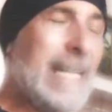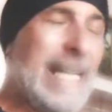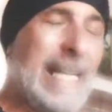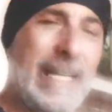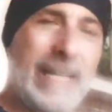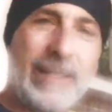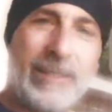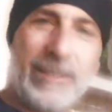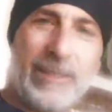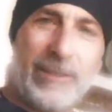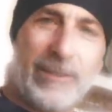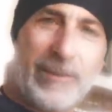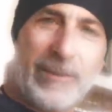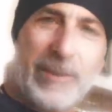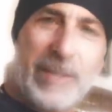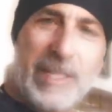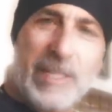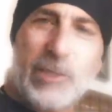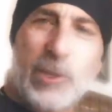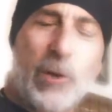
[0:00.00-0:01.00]
And
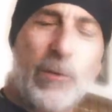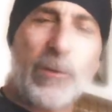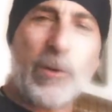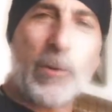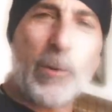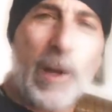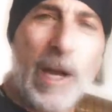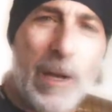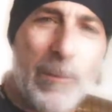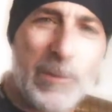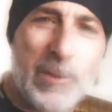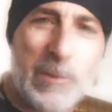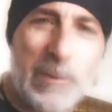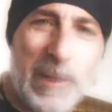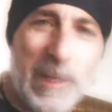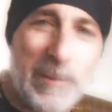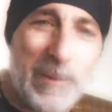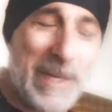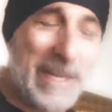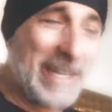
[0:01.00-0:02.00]
this overwhelms
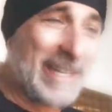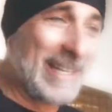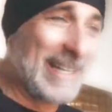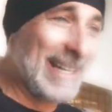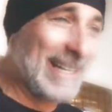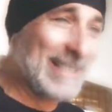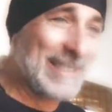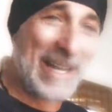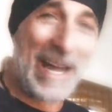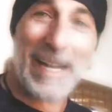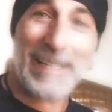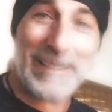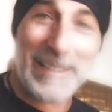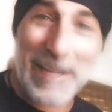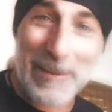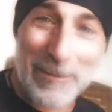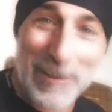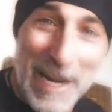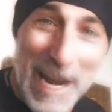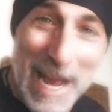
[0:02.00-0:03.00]
me because I
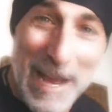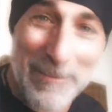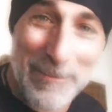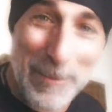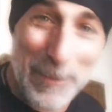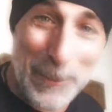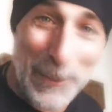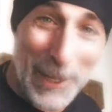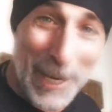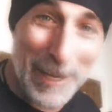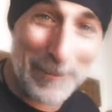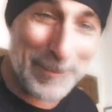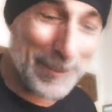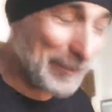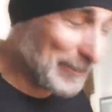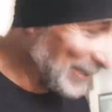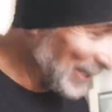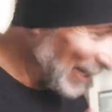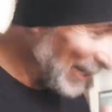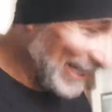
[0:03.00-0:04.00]
never have a
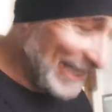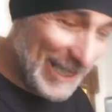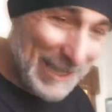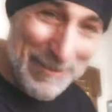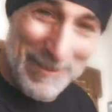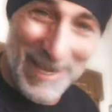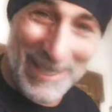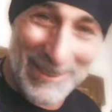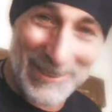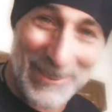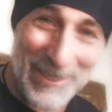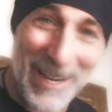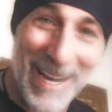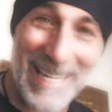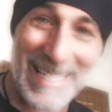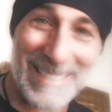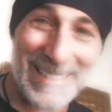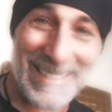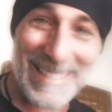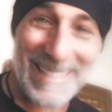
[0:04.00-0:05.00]
problem talking about
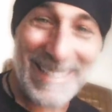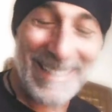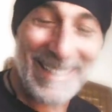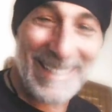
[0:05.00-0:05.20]
Christ.